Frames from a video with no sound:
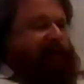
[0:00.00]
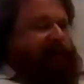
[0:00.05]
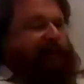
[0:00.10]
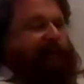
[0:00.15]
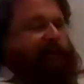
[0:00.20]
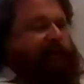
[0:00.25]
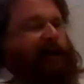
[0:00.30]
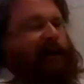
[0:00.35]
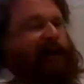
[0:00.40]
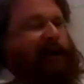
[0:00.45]

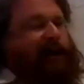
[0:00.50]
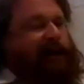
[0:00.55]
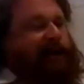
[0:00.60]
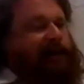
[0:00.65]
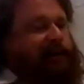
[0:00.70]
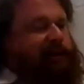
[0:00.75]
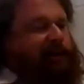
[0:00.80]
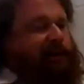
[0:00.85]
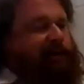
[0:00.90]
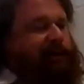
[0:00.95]
lot
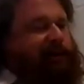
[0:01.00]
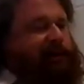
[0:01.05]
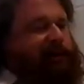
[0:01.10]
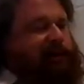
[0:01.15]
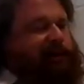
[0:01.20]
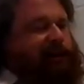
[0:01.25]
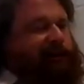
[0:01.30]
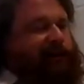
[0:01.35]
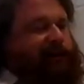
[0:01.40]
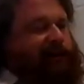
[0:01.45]
of
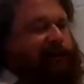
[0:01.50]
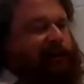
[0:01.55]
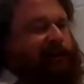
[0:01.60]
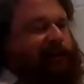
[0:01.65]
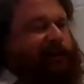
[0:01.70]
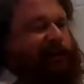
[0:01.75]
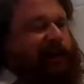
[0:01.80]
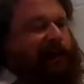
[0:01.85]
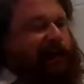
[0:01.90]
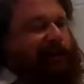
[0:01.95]
students have
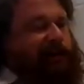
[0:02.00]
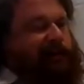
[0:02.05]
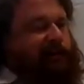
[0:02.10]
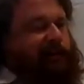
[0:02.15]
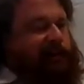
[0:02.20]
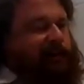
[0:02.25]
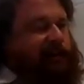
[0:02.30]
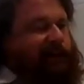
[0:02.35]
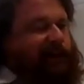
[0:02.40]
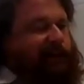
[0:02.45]
asked
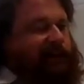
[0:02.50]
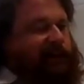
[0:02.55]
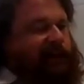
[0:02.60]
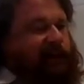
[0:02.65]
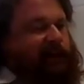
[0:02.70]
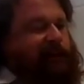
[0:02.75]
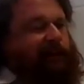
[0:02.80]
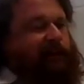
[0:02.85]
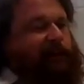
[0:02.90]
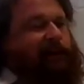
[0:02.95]
me to ask
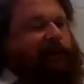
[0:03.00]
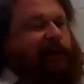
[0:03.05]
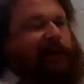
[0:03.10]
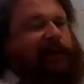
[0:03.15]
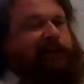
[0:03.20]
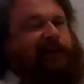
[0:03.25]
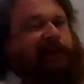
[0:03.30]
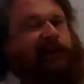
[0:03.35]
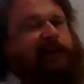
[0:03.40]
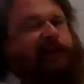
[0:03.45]
you similar
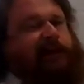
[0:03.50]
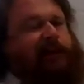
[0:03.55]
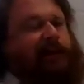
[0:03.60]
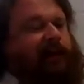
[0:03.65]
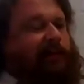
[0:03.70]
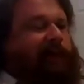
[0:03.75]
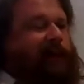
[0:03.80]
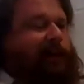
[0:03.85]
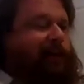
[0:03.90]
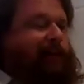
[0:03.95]
questions
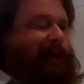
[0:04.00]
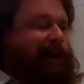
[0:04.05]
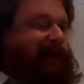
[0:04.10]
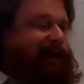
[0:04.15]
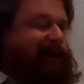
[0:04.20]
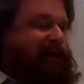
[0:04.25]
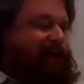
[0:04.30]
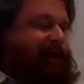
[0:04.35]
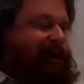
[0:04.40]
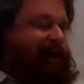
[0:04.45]
about
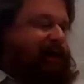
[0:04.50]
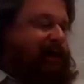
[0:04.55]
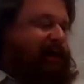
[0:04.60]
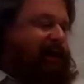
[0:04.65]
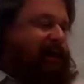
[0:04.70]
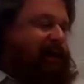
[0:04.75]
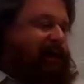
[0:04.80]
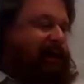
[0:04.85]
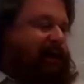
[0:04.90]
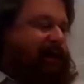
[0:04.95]
actually
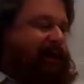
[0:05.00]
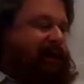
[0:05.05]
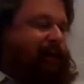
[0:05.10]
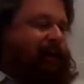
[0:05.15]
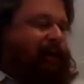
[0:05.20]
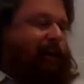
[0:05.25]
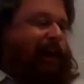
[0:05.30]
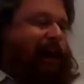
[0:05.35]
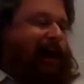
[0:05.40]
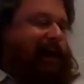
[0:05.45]

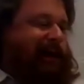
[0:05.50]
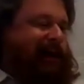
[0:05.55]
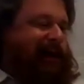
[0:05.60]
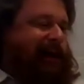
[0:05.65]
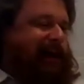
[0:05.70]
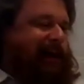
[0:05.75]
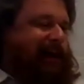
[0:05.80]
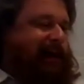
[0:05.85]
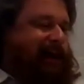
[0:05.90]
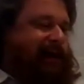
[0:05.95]

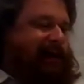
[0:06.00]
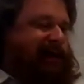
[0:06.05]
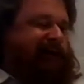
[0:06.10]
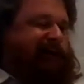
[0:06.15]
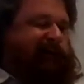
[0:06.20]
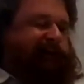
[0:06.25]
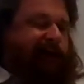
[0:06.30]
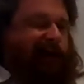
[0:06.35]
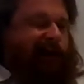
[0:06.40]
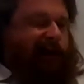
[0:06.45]
working as
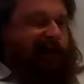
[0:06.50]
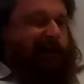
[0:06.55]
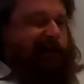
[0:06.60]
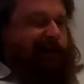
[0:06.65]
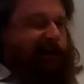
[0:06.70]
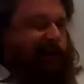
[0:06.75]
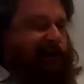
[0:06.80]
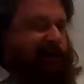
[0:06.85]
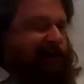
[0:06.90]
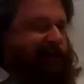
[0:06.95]
a
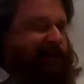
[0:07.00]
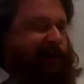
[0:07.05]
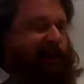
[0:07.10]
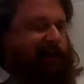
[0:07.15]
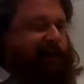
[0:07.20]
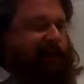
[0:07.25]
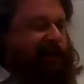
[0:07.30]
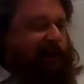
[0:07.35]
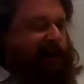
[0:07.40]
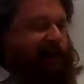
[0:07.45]
freelance
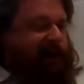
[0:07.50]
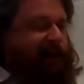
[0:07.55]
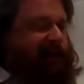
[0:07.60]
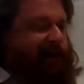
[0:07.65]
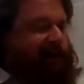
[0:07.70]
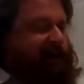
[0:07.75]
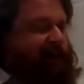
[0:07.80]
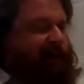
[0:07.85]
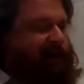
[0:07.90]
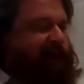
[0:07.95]
illustrator, and
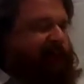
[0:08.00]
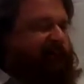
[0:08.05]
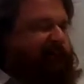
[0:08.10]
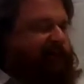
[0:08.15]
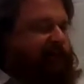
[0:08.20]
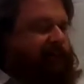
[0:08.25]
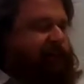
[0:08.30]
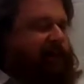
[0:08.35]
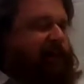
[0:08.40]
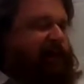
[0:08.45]
it's sort
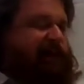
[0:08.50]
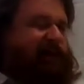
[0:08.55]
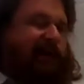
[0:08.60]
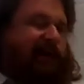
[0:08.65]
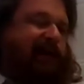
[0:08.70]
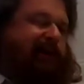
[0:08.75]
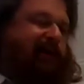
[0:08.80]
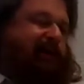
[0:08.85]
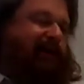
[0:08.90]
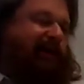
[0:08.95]
of
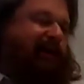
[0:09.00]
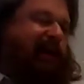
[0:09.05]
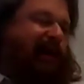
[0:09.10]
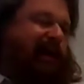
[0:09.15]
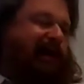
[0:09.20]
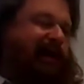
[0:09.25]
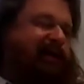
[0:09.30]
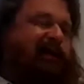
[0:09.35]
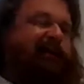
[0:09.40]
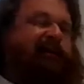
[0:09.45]
mostly along the
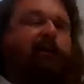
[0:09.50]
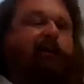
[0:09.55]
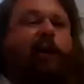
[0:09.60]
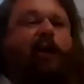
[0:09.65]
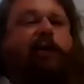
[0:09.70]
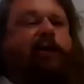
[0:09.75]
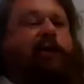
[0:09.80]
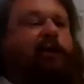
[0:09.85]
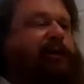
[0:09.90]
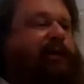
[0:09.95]
lines of
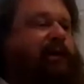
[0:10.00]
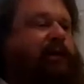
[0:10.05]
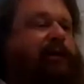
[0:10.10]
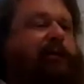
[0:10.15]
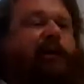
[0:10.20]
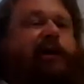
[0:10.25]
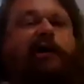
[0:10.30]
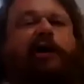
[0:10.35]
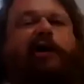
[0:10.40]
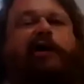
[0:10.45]
what
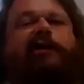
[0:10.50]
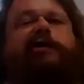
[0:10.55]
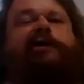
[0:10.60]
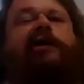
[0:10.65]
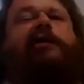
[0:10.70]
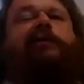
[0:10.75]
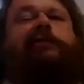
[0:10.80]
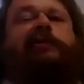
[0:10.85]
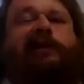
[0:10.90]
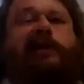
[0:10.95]
are your
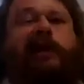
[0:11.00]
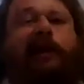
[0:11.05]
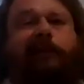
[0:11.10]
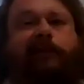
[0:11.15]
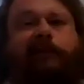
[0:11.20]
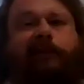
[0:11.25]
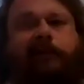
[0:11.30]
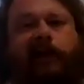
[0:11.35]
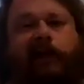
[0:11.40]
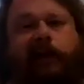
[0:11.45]
top
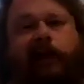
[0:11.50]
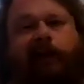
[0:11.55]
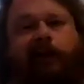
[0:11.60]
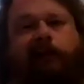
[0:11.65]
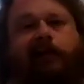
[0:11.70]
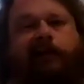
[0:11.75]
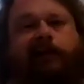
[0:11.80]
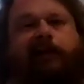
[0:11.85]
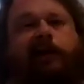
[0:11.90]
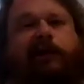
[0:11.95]
tips?
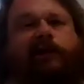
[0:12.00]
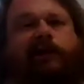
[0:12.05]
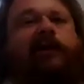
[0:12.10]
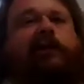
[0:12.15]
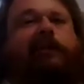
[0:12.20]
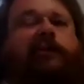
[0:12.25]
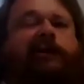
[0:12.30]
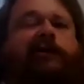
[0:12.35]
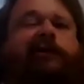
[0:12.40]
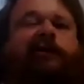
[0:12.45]
What would your
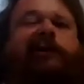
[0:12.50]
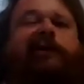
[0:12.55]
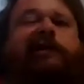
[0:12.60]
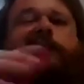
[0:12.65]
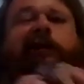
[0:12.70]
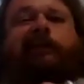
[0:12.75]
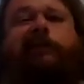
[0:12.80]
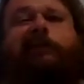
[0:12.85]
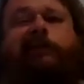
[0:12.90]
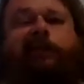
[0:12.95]
top 3
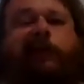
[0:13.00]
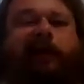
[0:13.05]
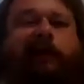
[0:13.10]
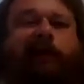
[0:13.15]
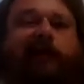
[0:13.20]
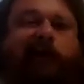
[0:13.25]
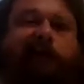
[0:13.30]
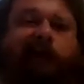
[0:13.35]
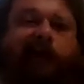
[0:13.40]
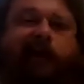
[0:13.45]
tips
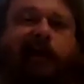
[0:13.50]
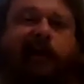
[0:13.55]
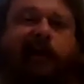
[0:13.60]
be